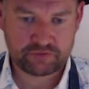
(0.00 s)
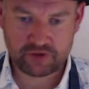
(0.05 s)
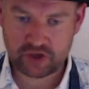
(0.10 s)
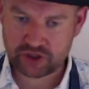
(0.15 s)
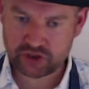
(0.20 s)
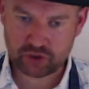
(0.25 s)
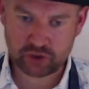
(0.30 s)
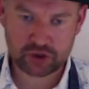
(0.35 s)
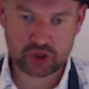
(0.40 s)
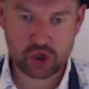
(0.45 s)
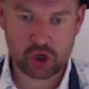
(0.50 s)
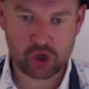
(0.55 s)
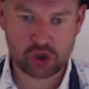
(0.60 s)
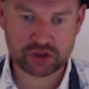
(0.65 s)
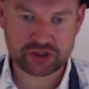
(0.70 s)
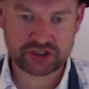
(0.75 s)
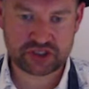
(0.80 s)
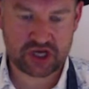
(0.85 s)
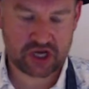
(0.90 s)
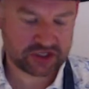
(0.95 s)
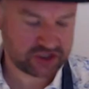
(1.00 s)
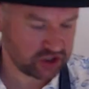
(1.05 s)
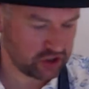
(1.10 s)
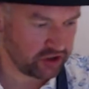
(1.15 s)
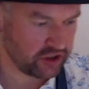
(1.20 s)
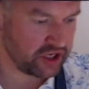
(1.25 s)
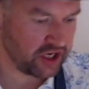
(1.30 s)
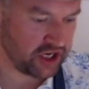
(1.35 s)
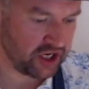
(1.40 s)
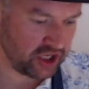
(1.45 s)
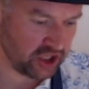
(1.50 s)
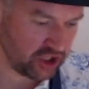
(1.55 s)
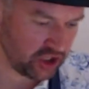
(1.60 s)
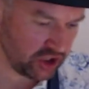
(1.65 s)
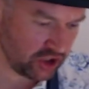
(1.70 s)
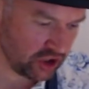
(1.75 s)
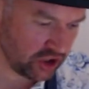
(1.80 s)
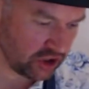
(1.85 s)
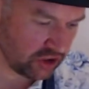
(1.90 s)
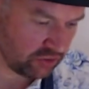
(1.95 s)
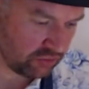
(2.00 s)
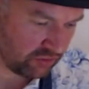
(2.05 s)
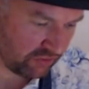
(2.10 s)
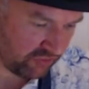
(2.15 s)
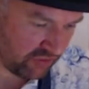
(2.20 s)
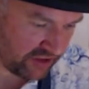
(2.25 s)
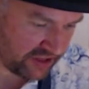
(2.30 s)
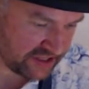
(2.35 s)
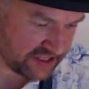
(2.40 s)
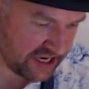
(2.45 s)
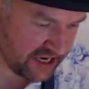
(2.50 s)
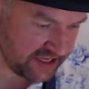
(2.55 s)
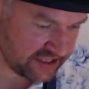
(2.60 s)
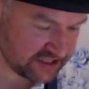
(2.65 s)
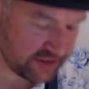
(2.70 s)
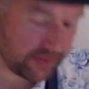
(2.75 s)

Virtual course starts on the, we've written it down here,